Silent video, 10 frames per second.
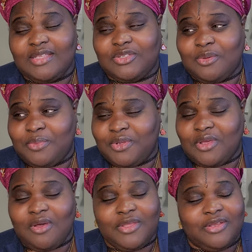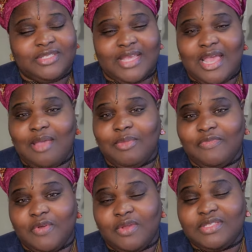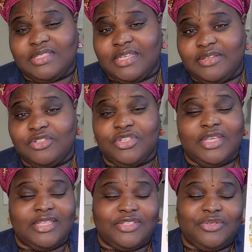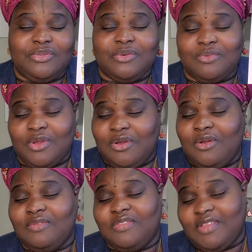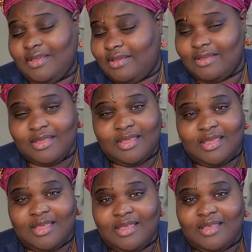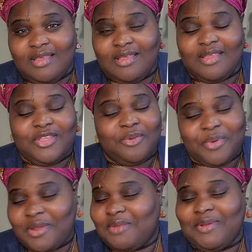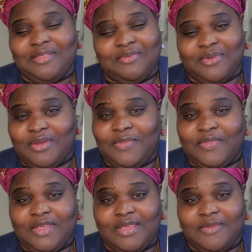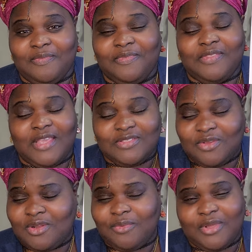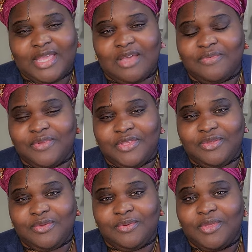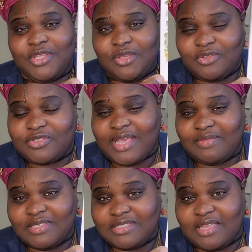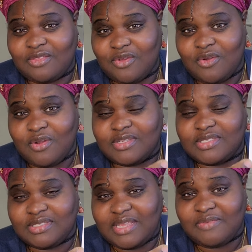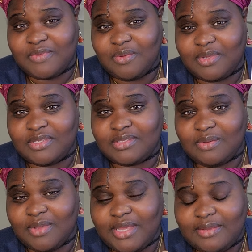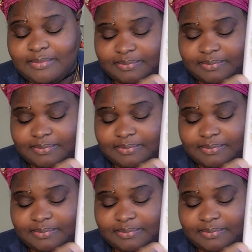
Don't put all your time and focus and energy into the wrong thing. You're worrying about the wrong thing. Things are going to work out for you. You just have to stay the course, stay focused, okay?